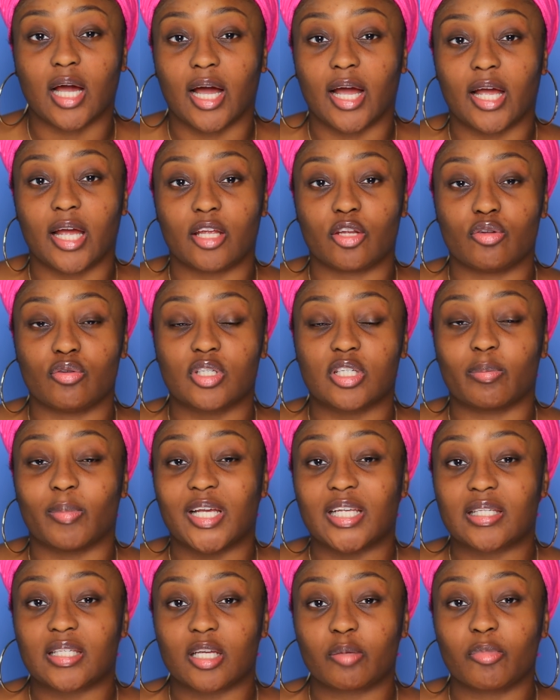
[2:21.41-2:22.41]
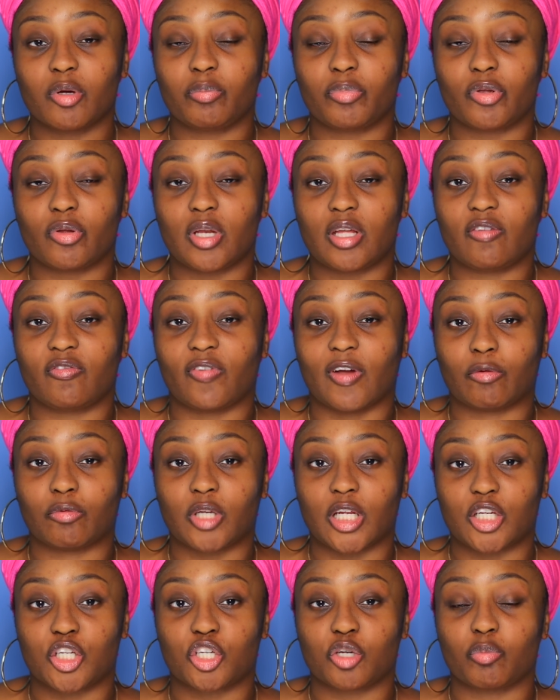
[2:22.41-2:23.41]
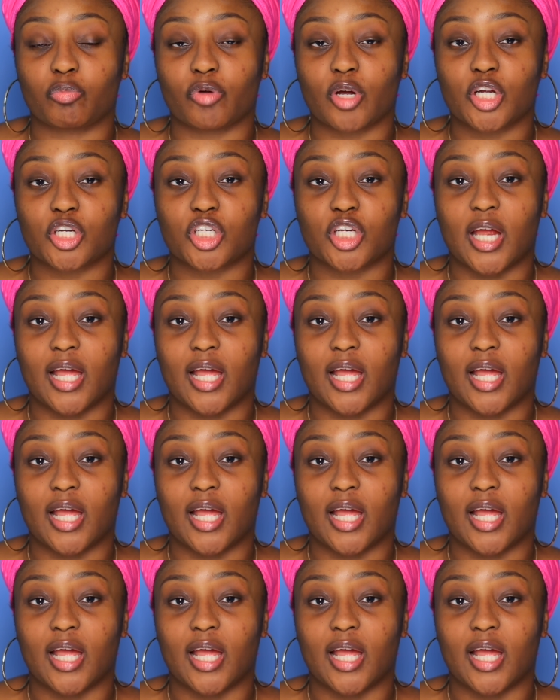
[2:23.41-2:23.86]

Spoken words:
I used my Sigma Beauty foundation brush